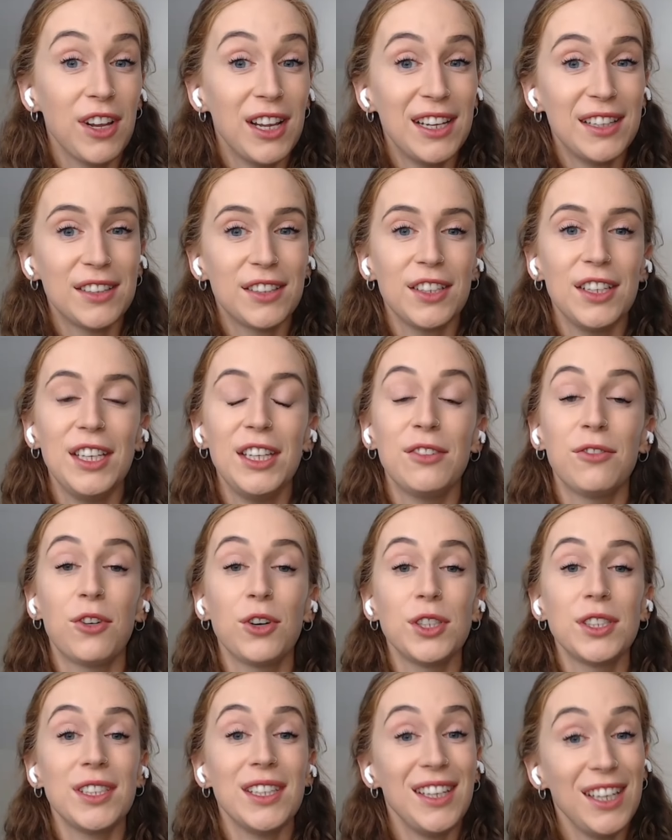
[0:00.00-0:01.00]
fill in the
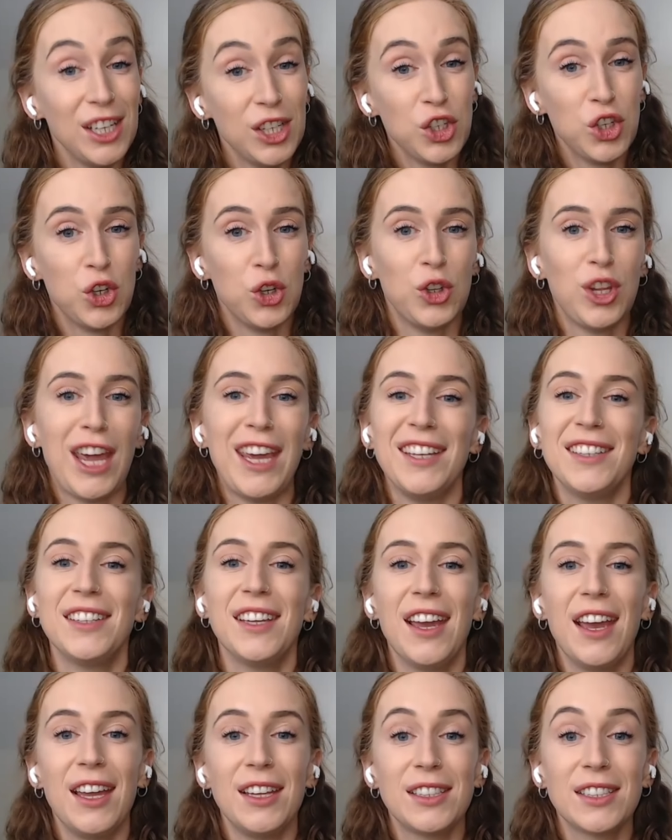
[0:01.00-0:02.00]
invoice issue date
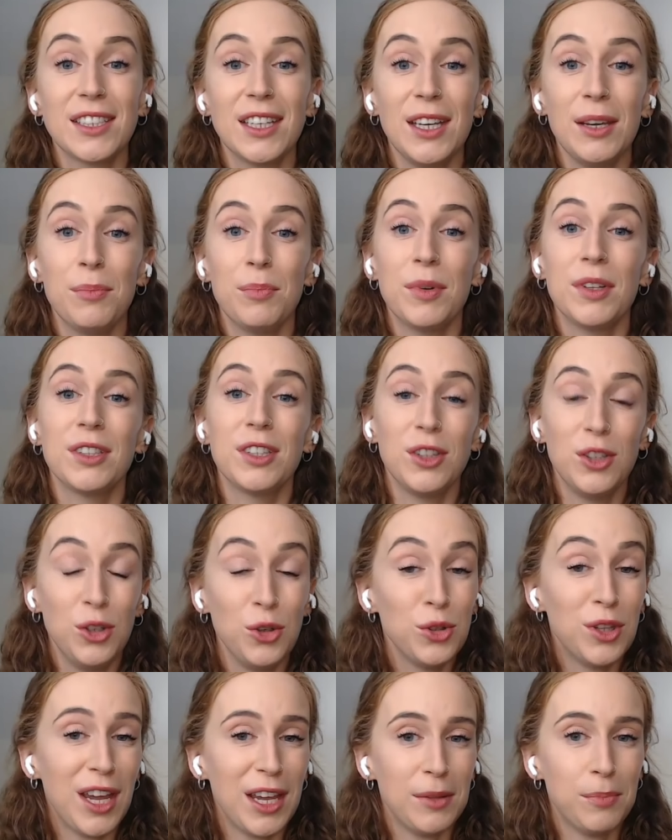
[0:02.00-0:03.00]
and skip the
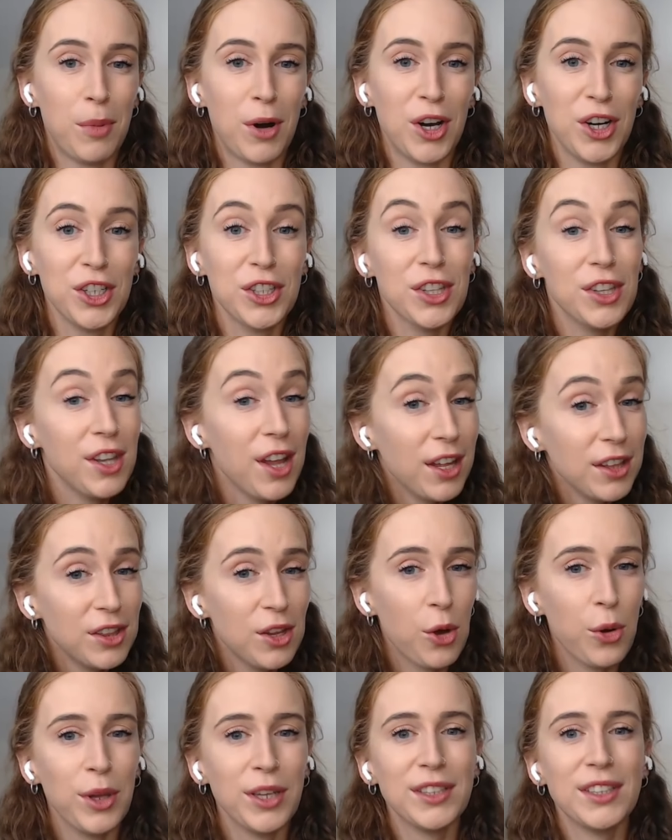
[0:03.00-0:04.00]
due date part, not
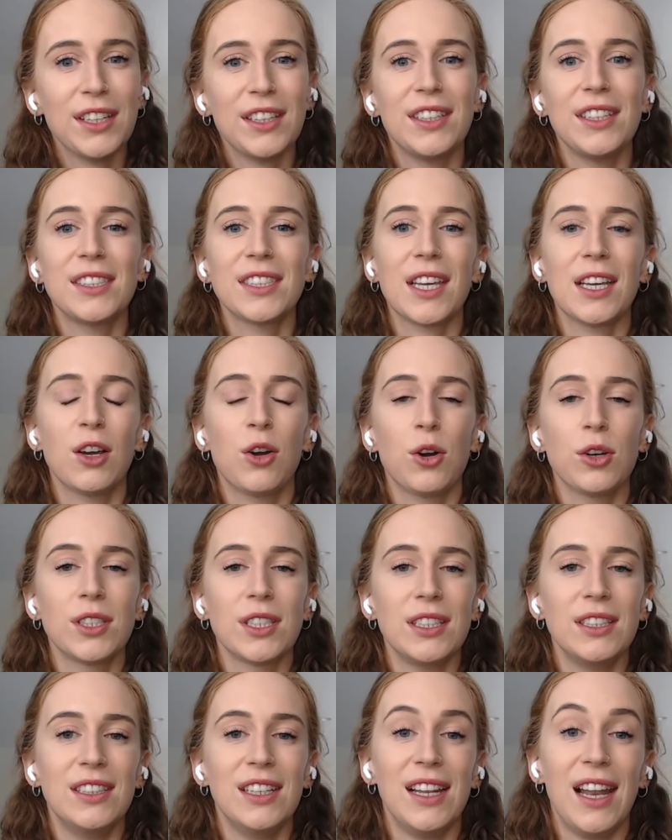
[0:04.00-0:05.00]
knowing that this can cause
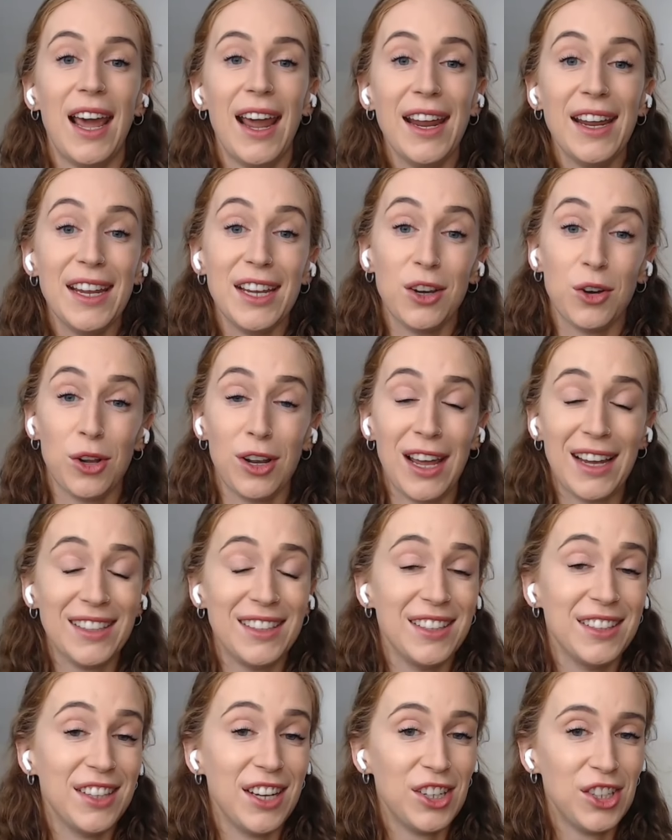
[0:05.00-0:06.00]
a delay in
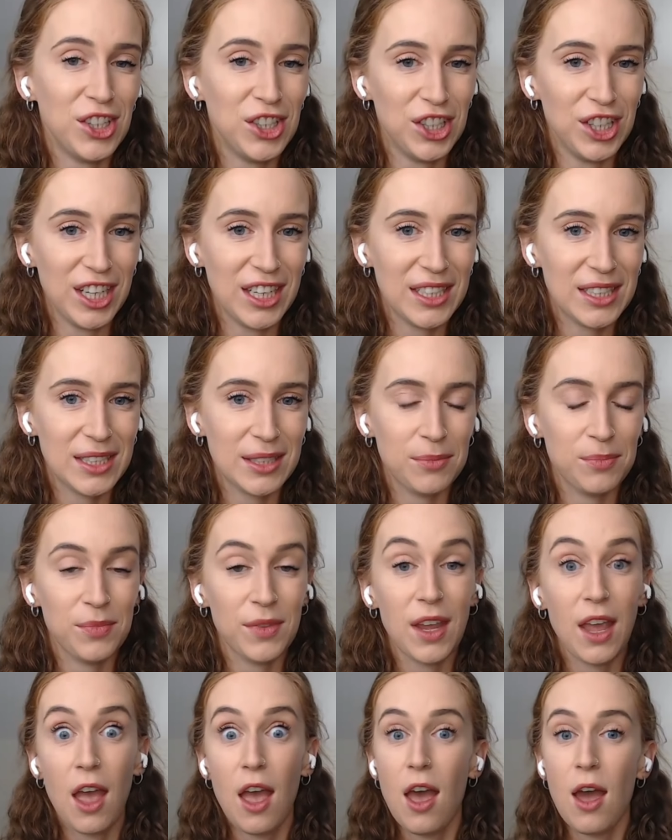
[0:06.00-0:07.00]
collecting their earnings.
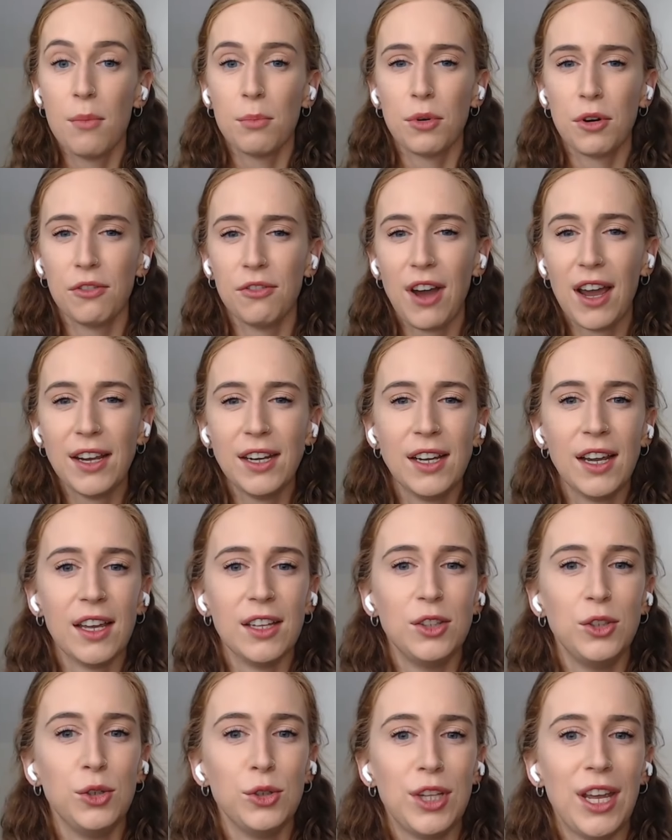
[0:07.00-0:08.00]
Providing a
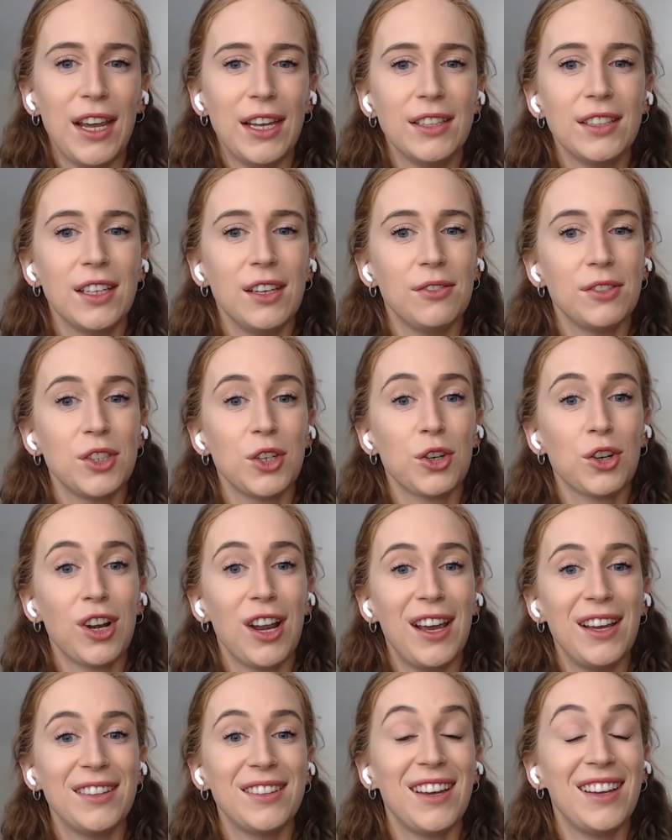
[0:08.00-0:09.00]
due date gives your
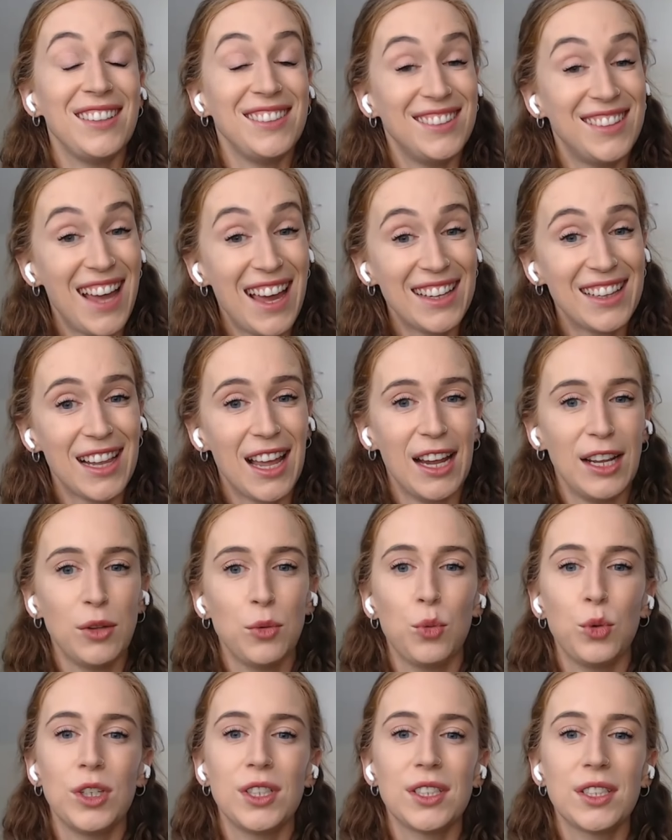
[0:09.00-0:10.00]
client a deadline,
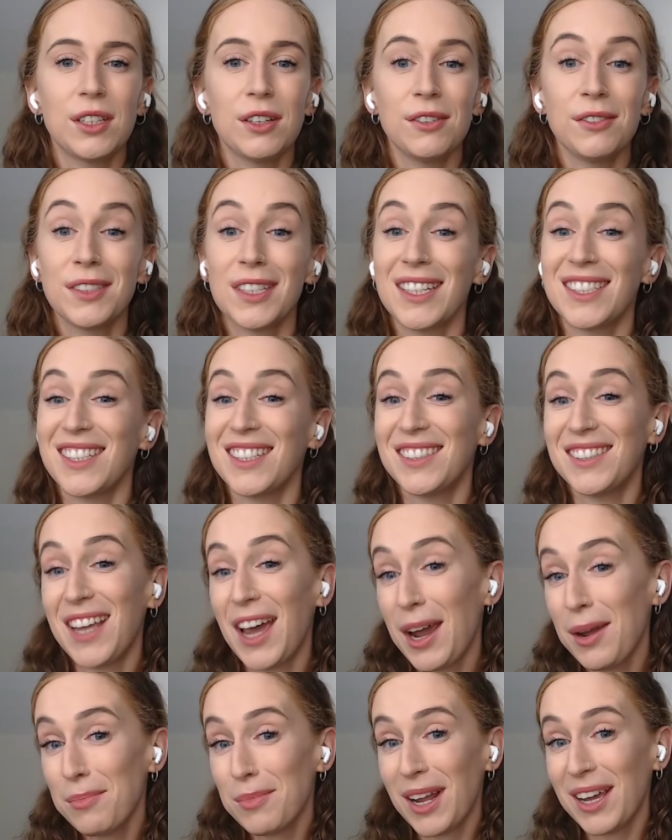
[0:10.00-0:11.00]
which serves as a
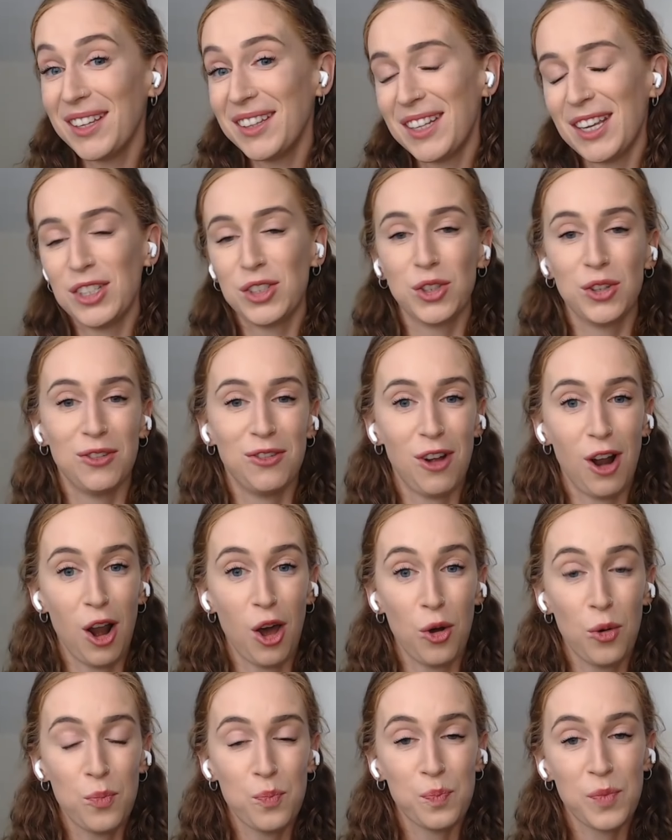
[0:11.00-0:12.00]
timeline they should
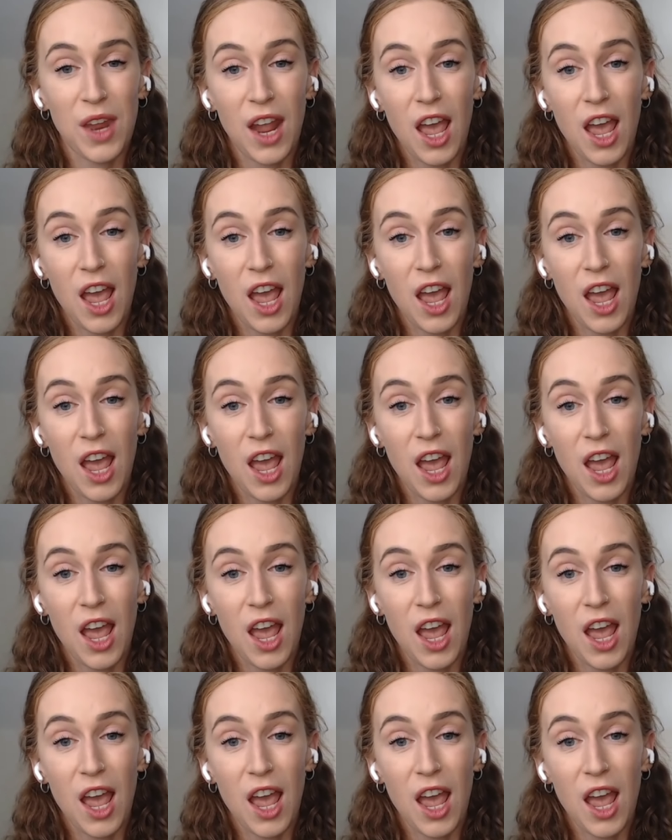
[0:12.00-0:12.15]
follow.